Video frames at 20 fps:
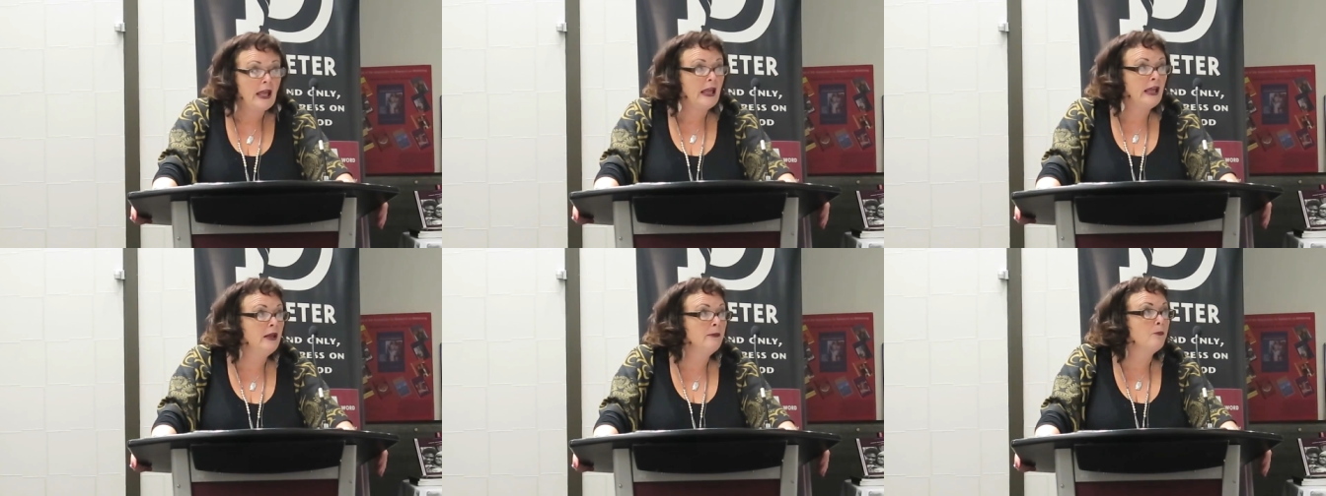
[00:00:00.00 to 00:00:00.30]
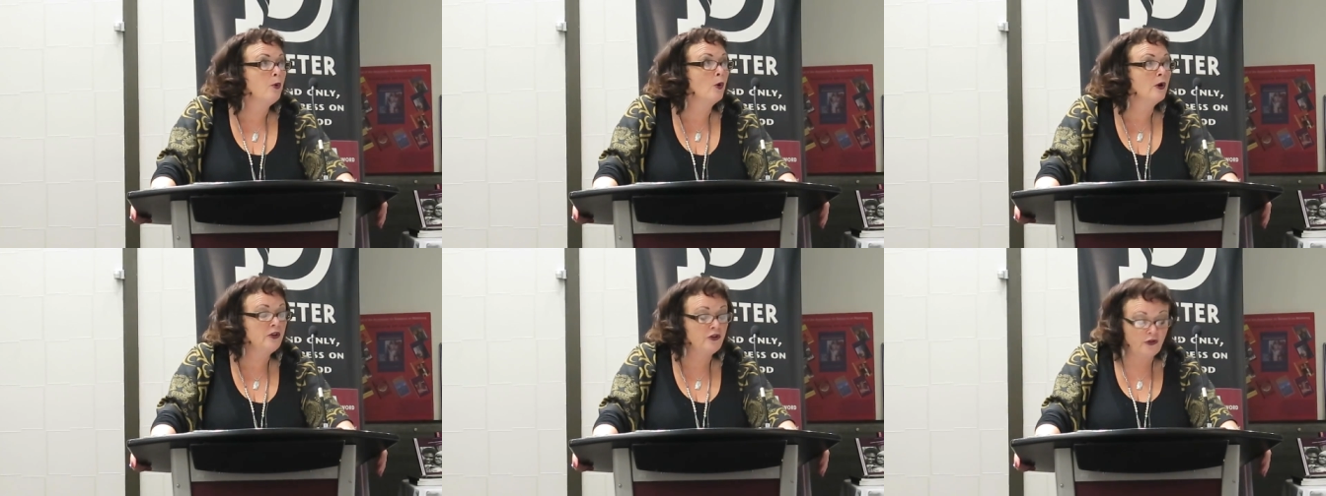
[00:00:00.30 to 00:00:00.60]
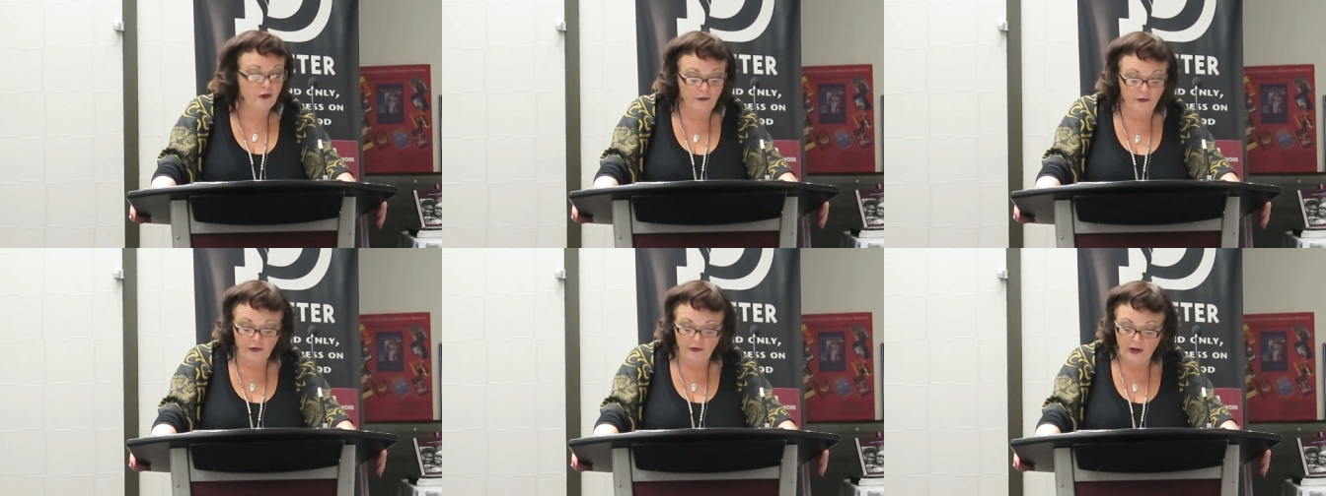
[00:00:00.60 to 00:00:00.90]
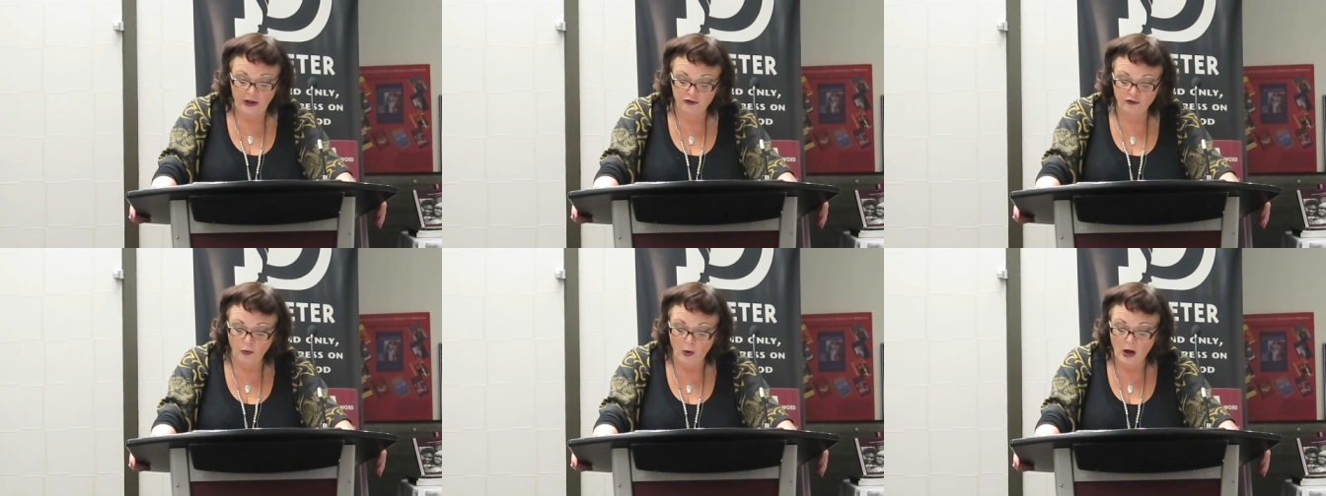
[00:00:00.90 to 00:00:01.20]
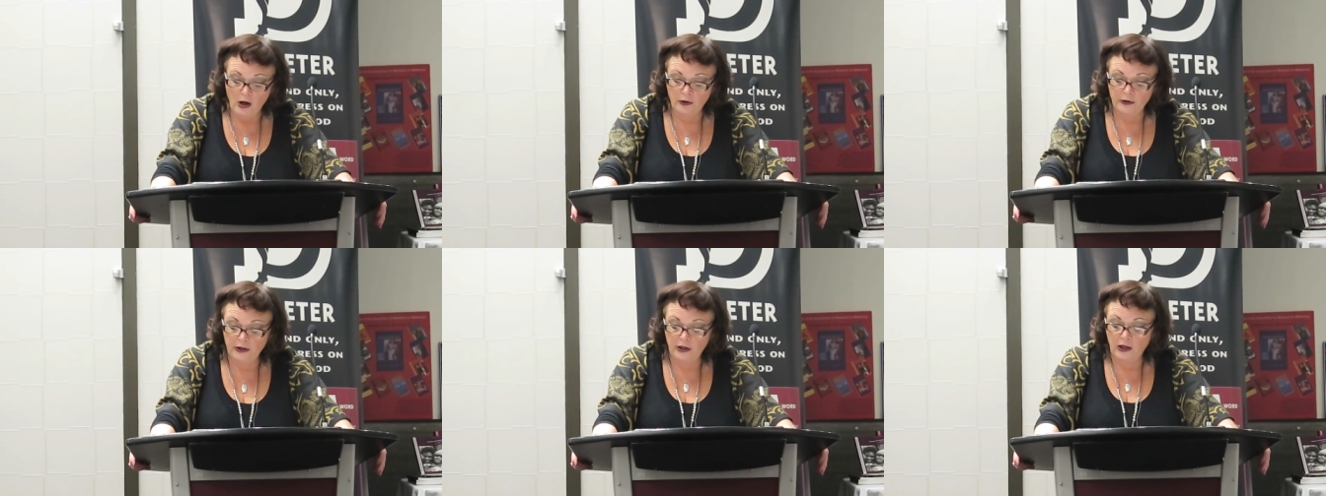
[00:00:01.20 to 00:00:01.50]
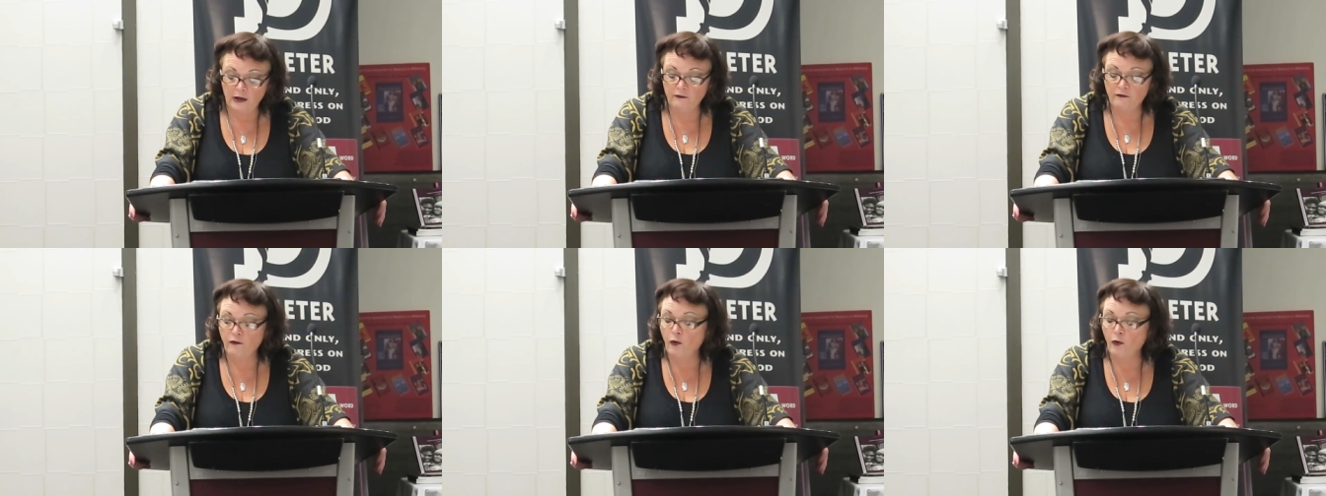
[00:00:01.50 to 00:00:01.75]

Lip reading: 8.2 for sexuality, and